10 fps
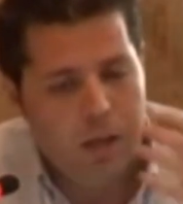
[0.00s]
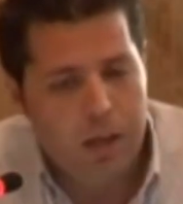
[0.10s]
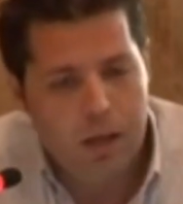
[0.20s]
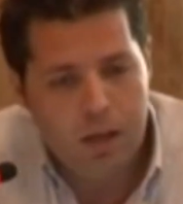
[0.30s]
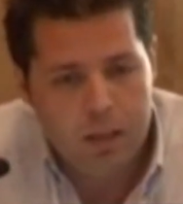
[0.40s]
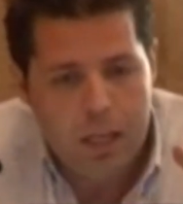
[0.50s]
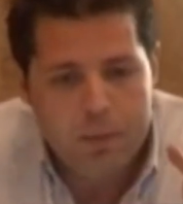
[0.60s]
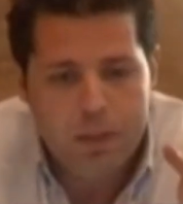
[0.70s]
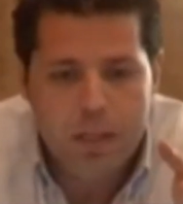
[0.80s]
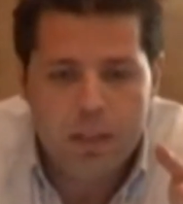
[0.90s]

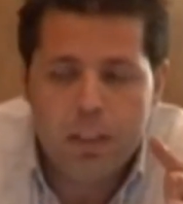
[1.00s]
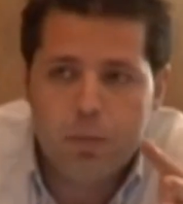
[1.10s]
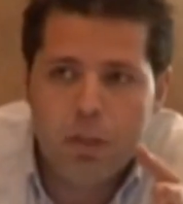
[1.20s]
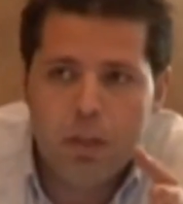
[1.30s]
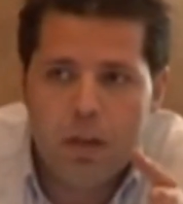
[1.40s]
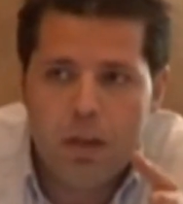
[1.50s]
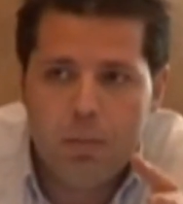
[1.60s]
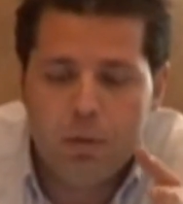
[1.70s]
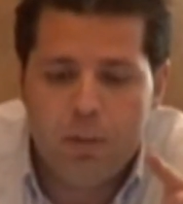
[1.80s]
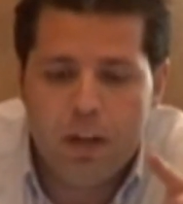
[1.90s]
Last but not least, we
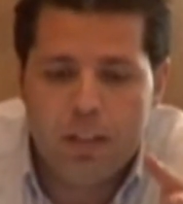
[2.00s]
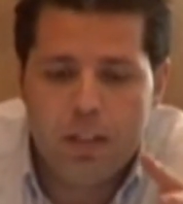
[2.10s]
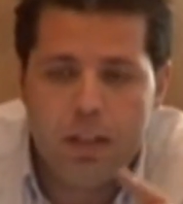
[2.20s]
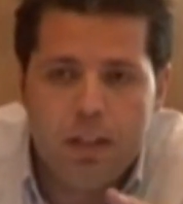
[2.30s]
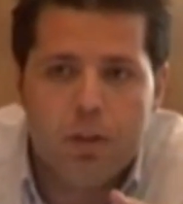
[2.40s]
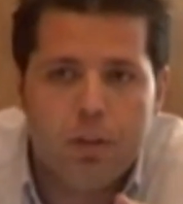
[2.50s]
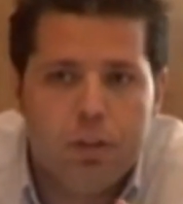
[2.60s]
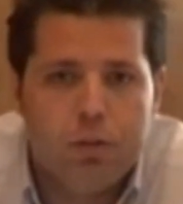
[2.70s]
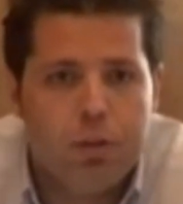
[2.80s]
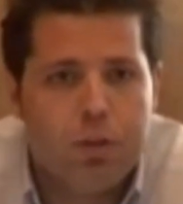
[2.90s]
provide
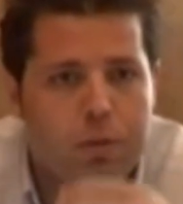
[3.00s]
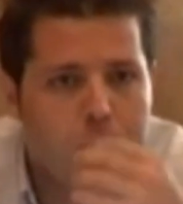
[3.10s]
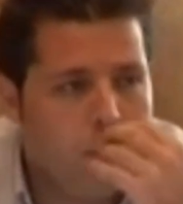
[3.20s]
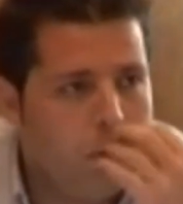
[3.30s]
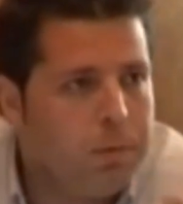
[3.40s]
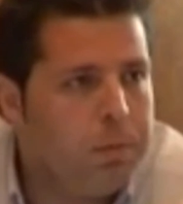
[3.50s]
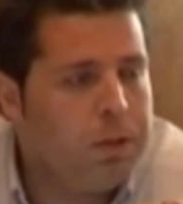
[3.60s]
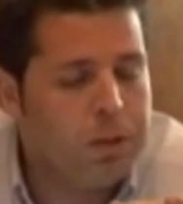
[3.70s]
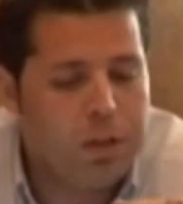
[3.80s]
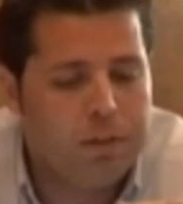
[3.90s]
e-learning tools,
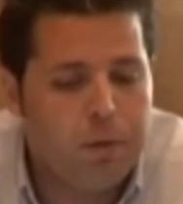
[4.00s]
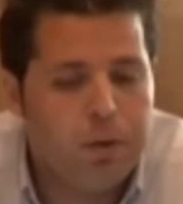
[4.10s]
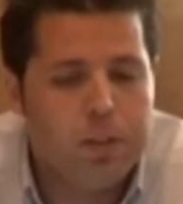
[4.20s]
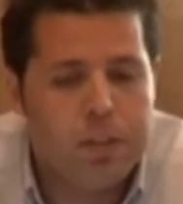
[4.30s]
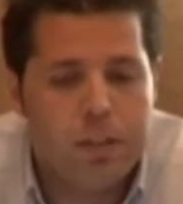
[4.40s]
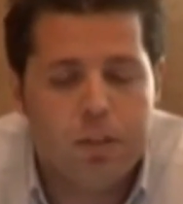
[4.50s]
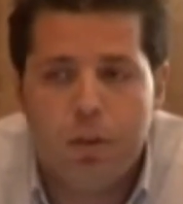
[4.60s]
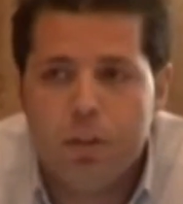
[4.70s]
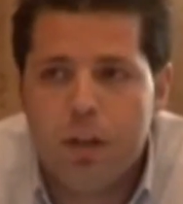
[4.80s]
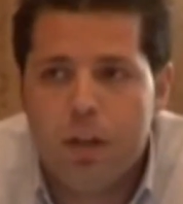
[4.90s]
because our focus is
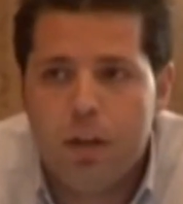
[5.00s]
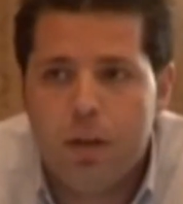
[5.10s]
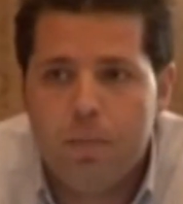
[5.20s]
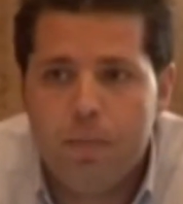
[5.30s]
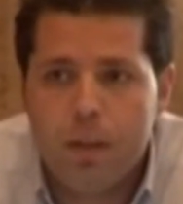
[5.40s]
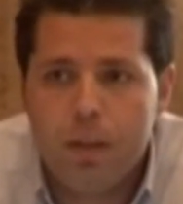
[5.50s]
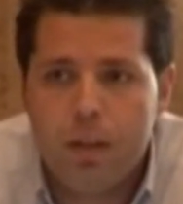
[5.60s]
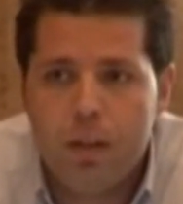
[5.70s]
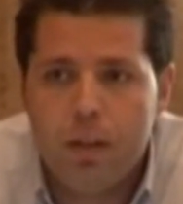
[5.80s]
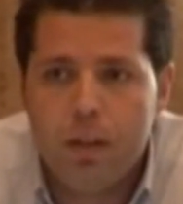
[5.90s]
on
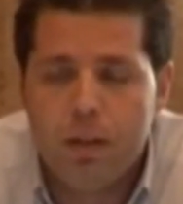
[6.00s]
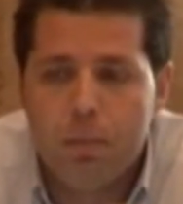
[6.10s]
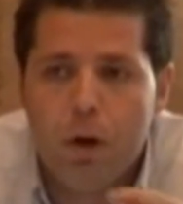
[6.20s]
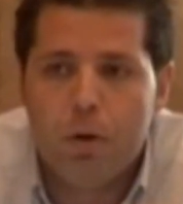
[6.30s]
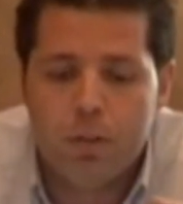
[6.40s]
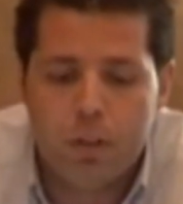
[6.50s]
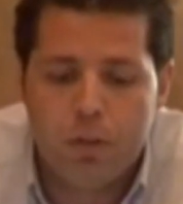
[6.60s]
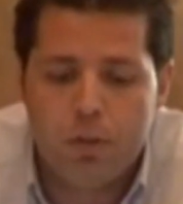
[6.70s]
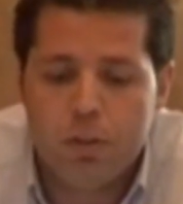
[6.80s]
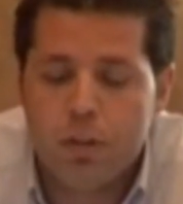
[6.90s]
empowering the
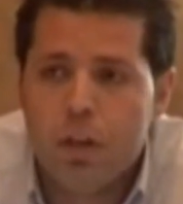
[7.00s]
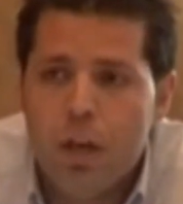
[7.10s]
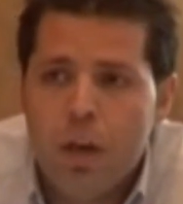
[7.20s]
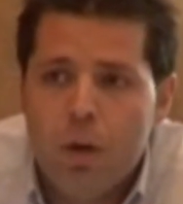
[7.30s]
user.